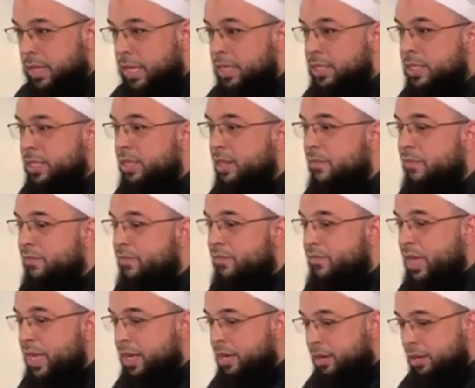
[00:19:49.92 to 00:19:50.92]
It's the
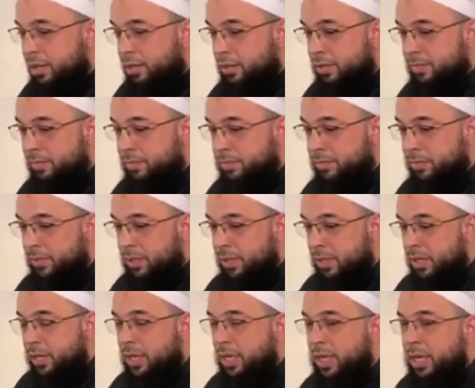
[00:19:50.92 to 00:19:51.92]
fear.
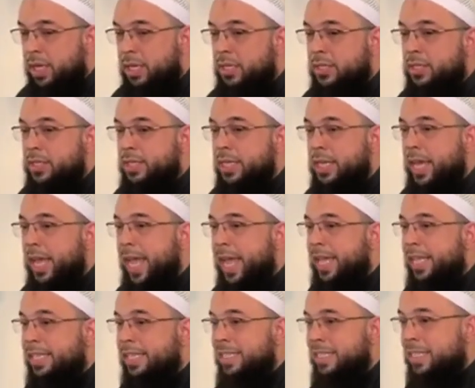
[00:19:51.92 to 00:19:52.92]
It is the
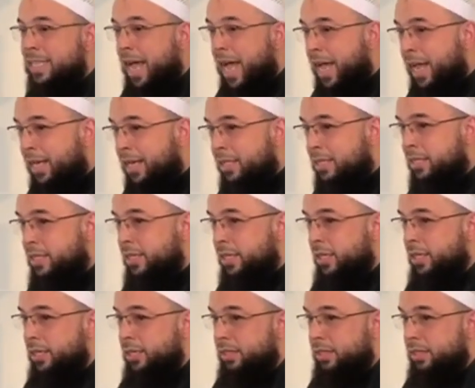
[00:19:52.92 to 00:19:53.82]
anxiety.